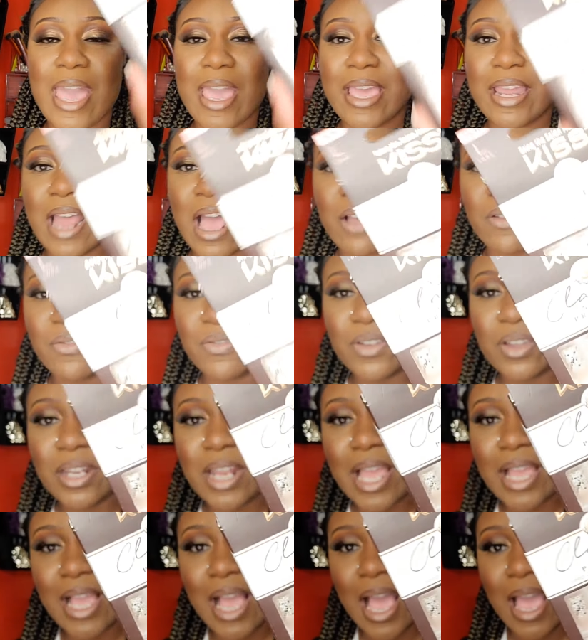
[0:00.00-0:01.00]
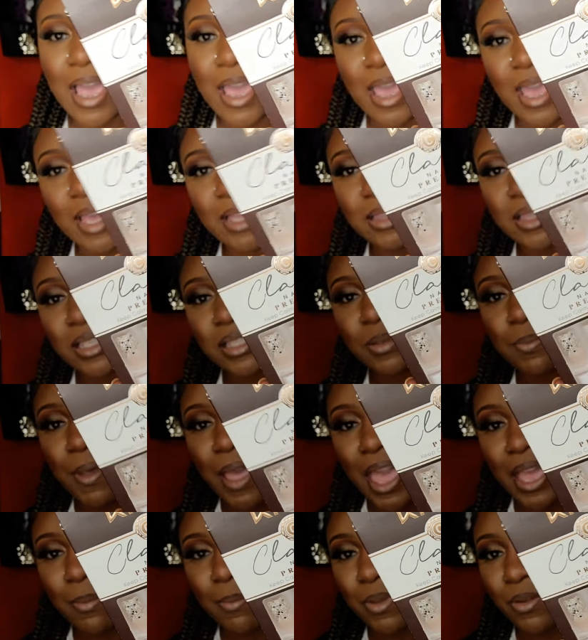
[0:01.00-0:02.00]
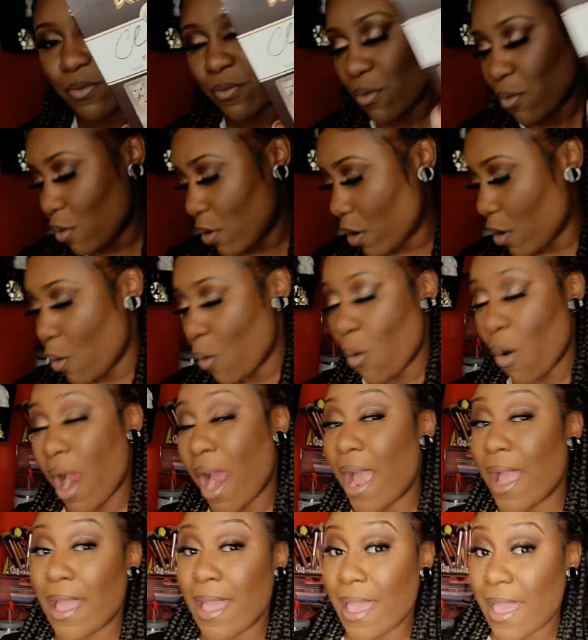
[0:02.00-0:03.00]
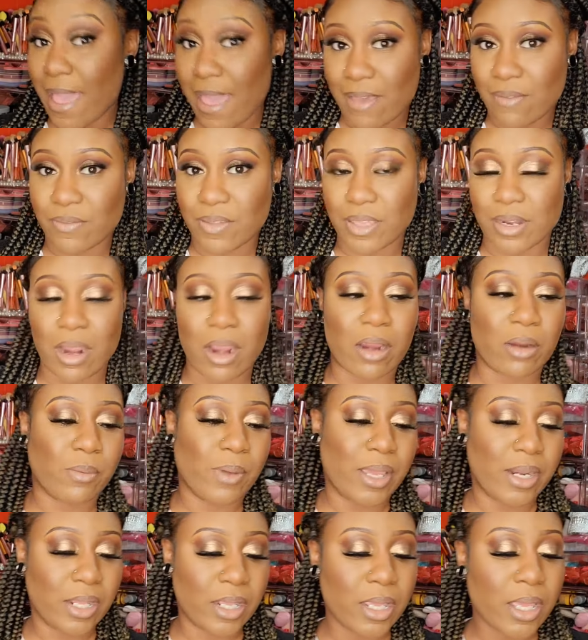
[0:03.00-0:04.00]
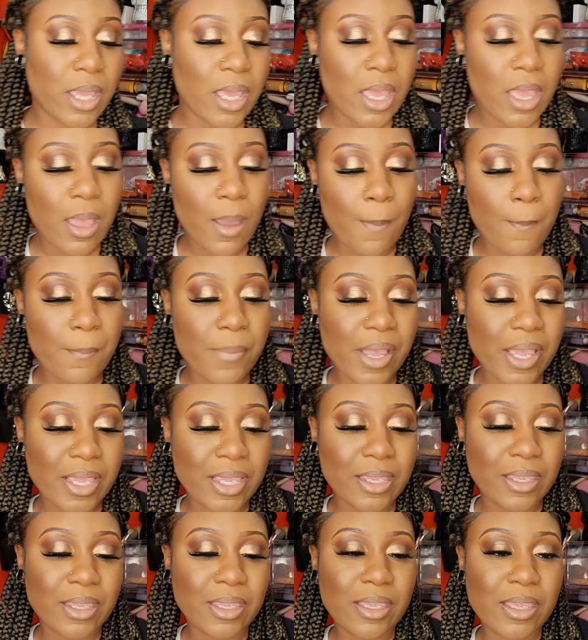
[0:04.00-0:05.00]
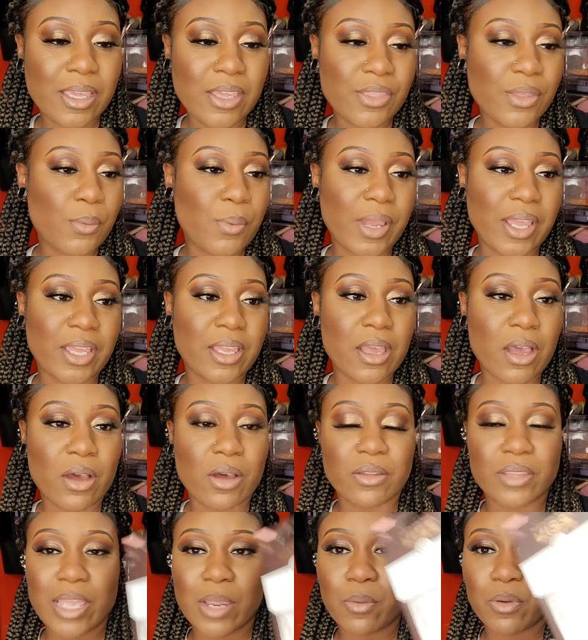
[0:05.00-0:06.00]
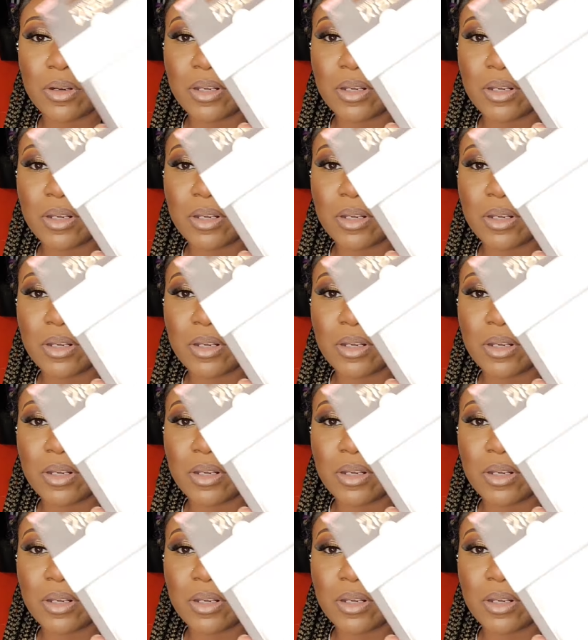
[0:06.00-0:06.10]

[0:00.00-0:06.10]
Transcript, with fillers: And I feel like I had this pack before or I have it already. But either way it go they